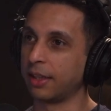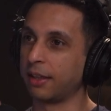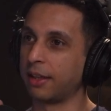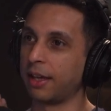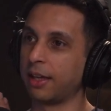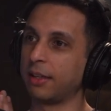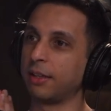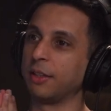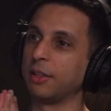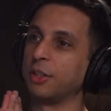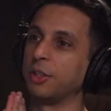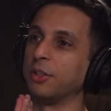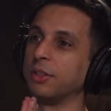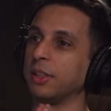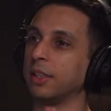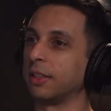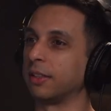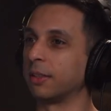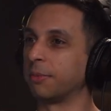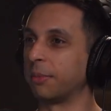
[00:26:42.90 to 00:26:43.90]
Then you
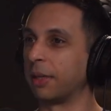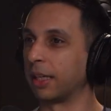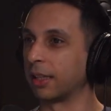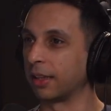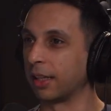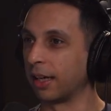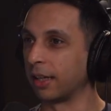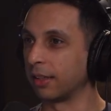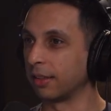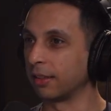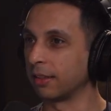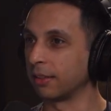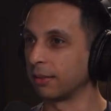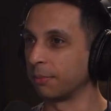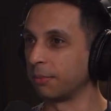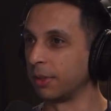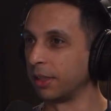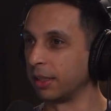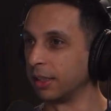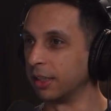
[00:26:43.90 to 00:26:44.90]
need to make that
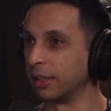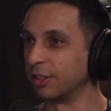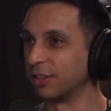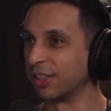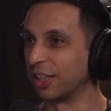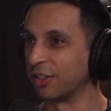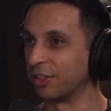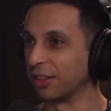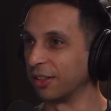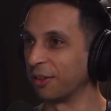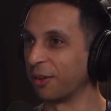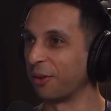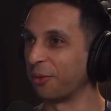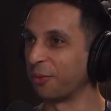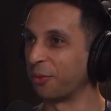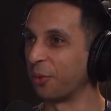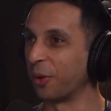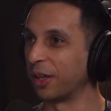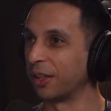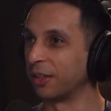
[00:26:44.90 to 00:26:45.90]
bloody decision of
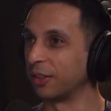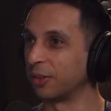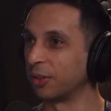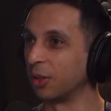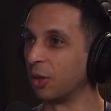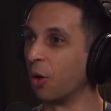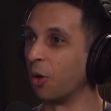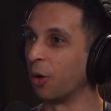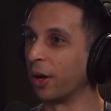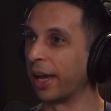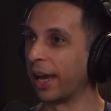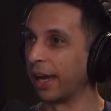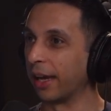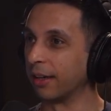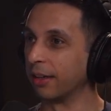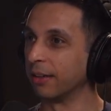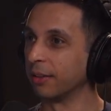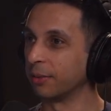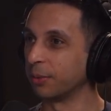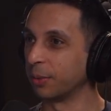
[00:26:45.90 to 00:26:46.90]
whether to go ahead
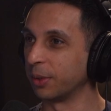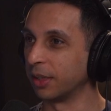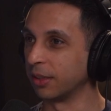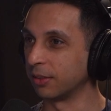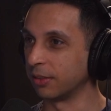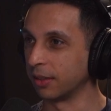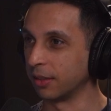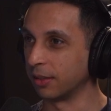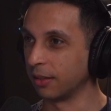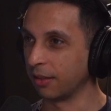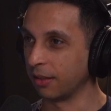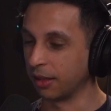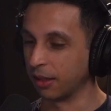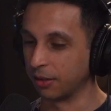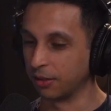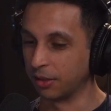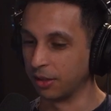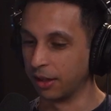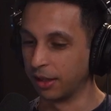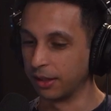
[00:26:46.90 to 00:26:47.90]
with a certain thing
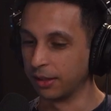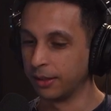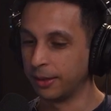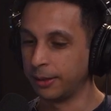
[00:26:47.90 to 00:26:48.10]
or not.